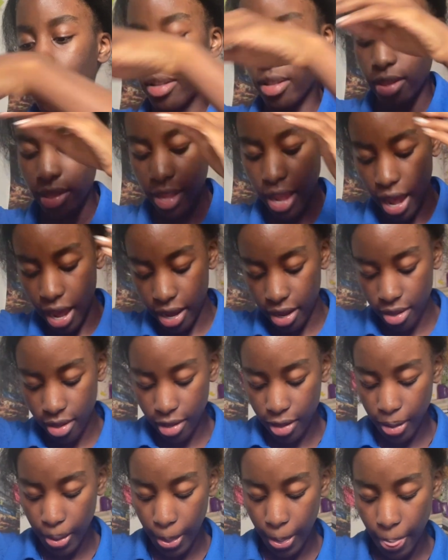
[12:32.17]
Next,
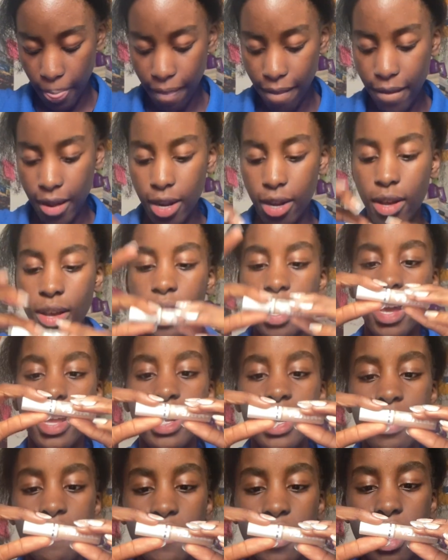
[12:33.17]

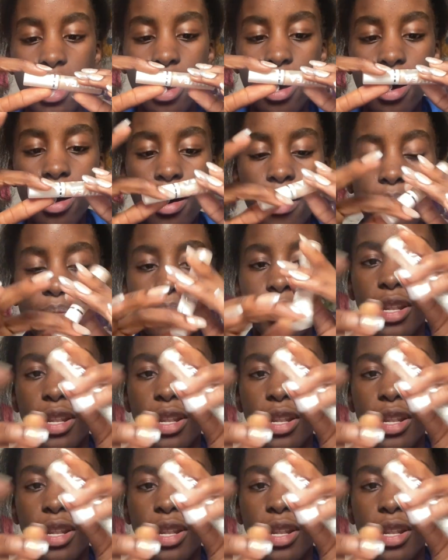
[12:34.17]
Nivea